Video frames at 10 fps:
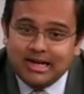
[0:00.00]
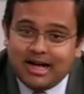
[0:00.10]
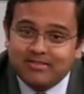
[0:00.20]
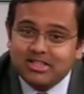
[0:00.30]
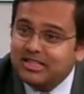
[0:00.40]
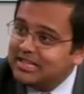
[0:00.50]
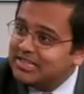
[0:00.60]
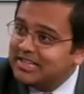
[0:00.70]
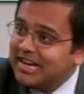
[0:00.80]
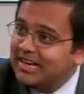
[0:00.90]
Obviously, that's
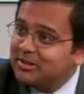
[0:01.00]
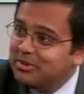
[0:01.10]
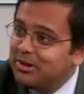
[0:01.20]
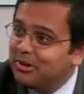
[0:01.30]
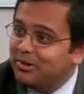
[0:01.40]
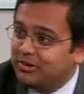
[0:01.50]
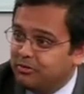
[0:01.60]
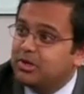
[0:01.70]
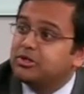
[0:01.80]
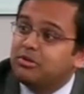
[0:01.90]
in the eye of the beholder and
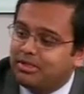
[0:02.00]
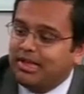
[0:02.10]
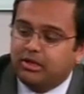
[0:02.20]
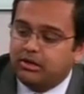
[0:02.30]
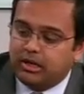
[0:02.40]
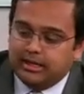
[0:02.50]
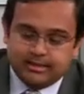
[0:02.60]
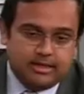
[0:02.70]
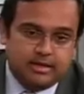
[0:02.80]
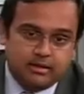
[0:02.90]
what you think you can get
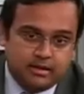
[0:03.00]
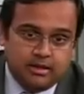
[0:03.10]
done.